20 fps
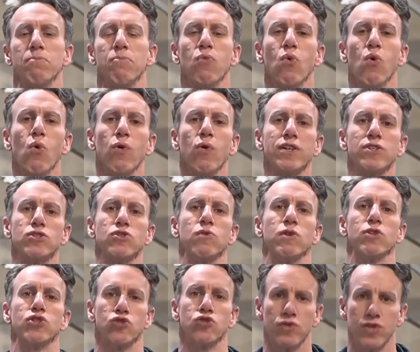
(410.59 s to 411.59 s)
more
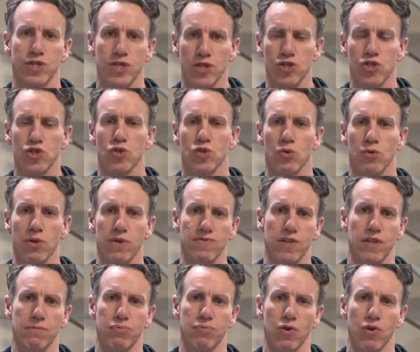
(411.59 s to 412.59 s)
into a traditional
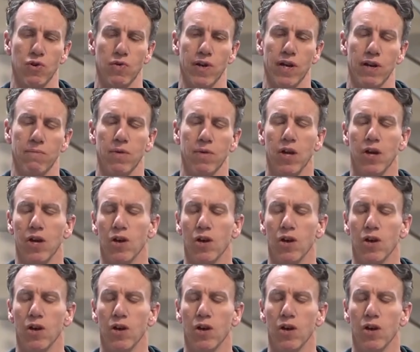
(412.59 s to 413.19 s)
lifting program